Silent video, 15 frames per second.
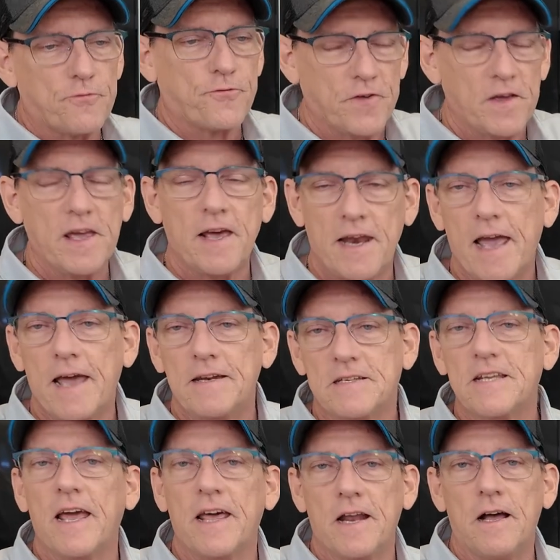fin
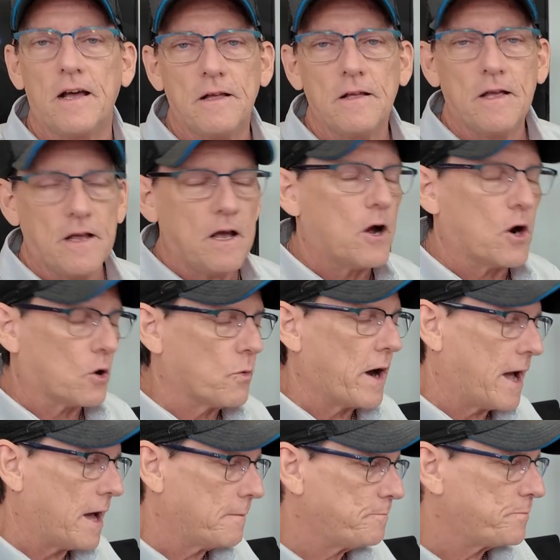antenna
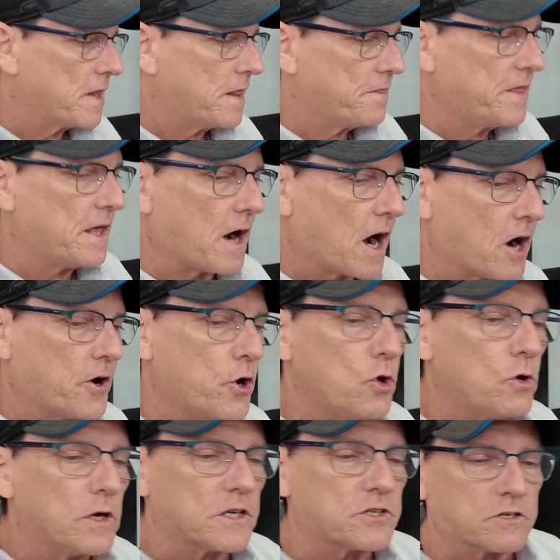around. Then our
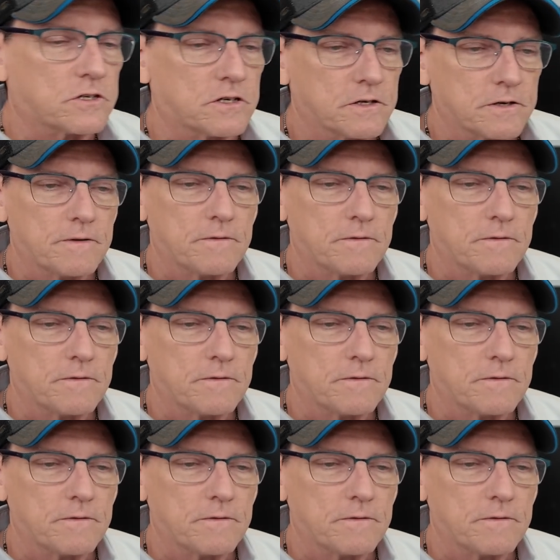newest